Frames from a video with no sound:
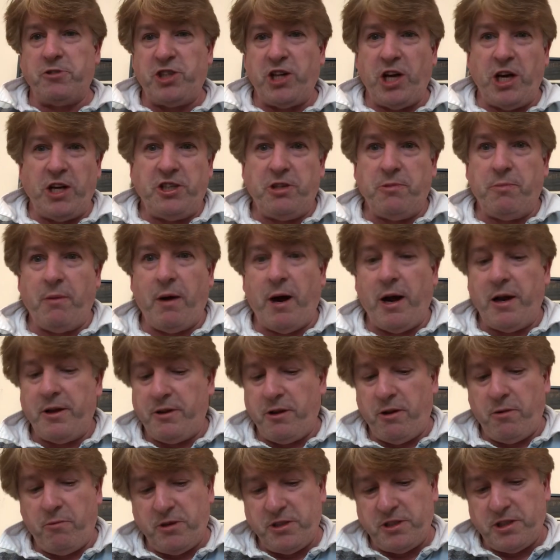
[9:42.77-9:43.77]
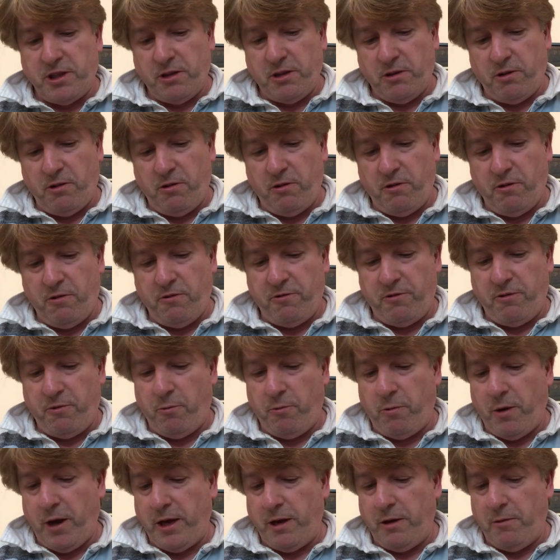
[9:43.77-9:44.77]
Change Your Mind on, which I love, the
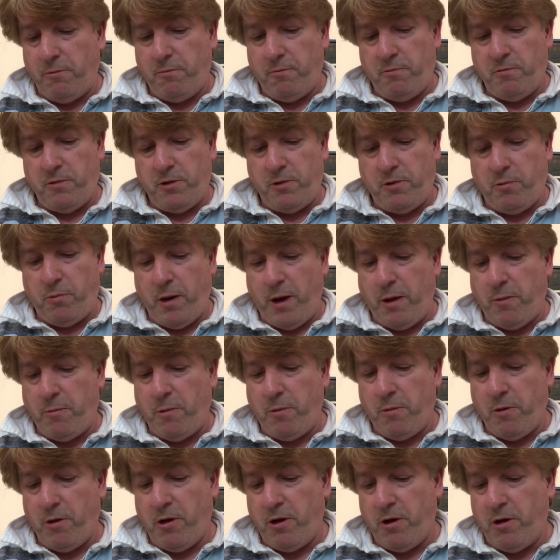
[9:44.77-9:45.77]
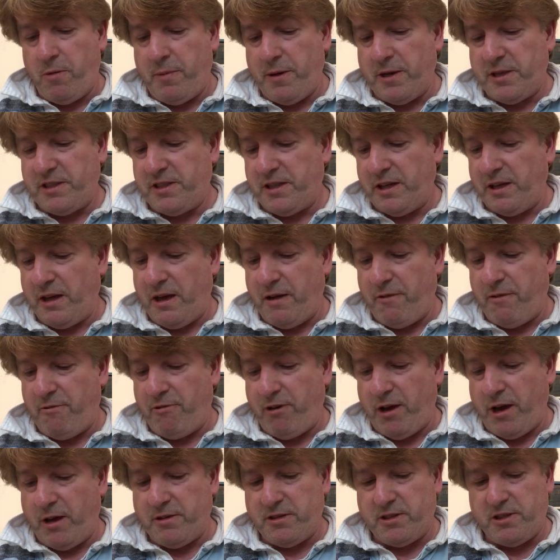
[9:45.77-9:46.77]
way We Were, Best Thing That
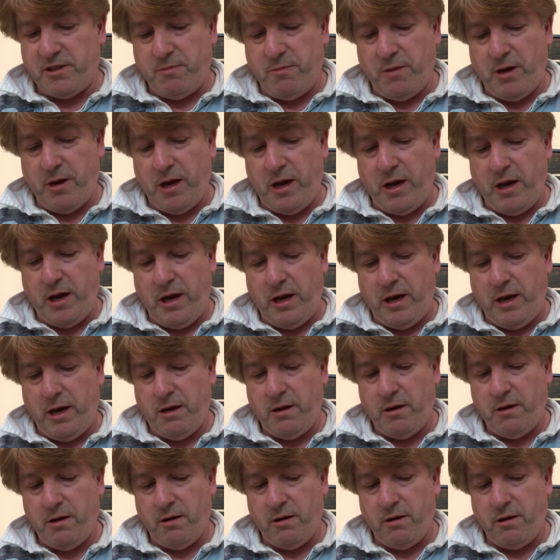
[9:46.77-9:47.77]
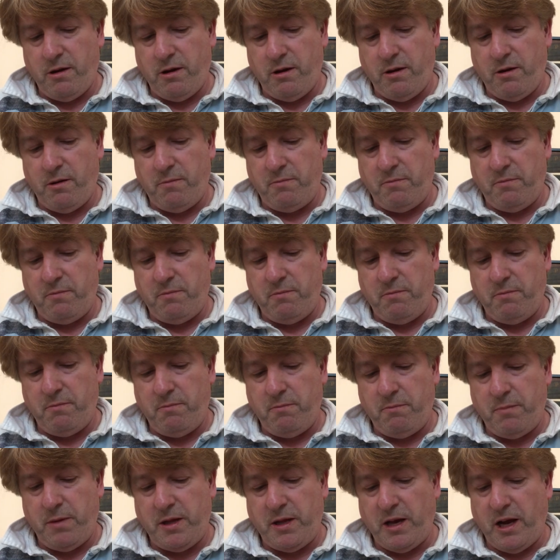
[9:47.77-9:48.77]
Ever Happened to Me,
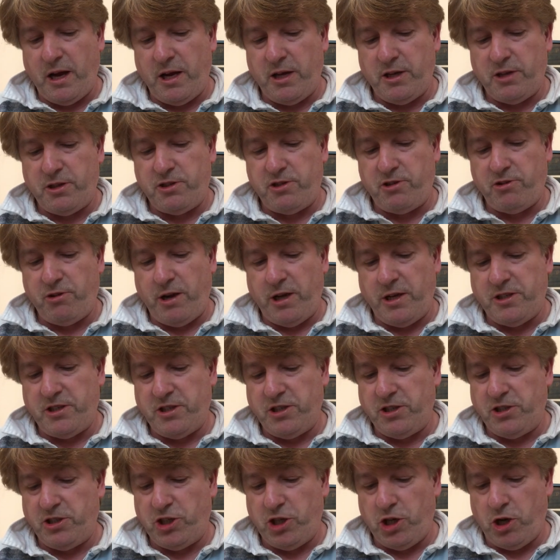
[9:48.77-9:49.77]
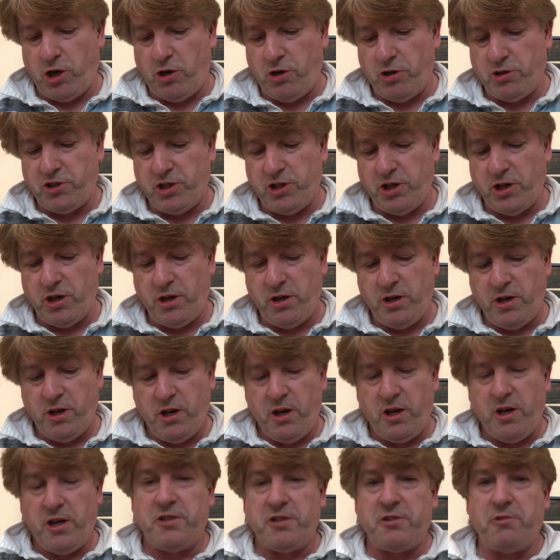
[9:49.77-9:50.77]
Midnight Train to Georgia.
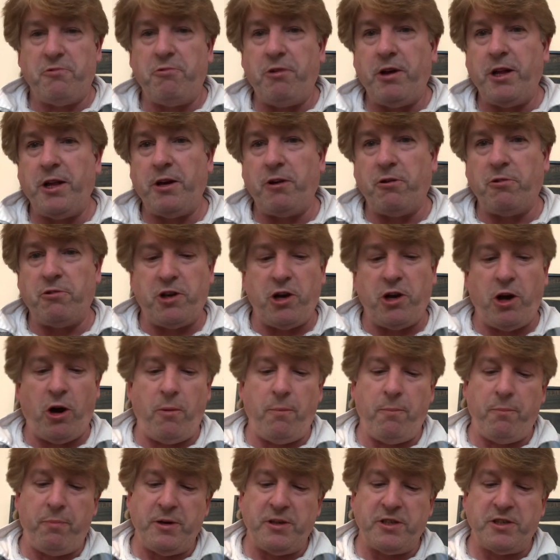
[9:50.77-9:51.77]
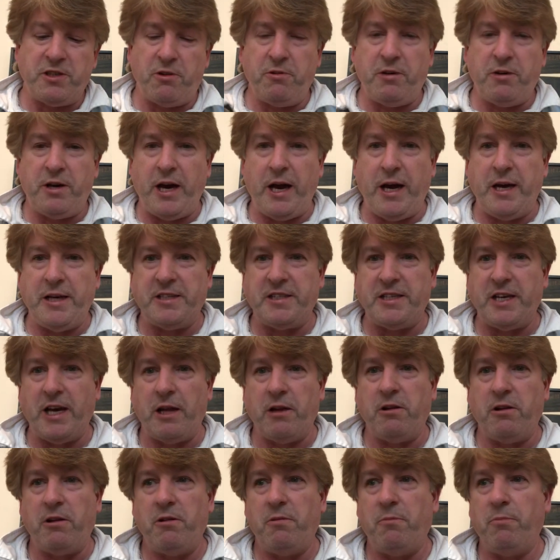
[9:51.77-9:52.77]
It's a really good comp. It's on
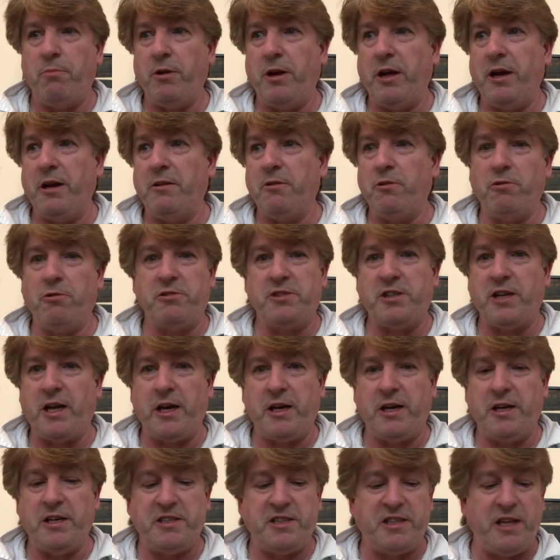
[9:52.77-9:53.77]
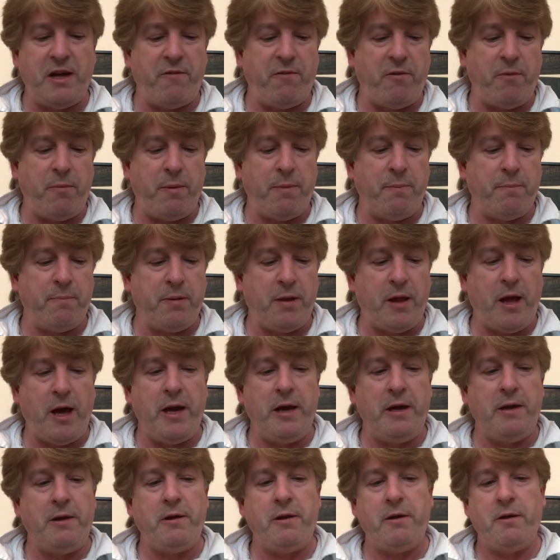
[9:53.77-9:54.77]
KTEL, but it looks like it's never been
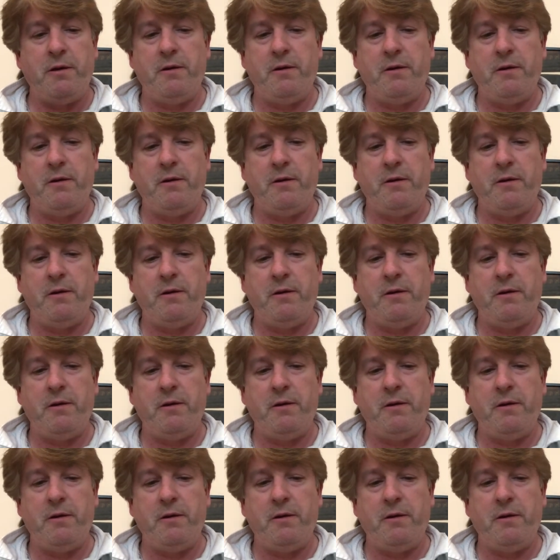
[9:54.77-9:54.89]
played.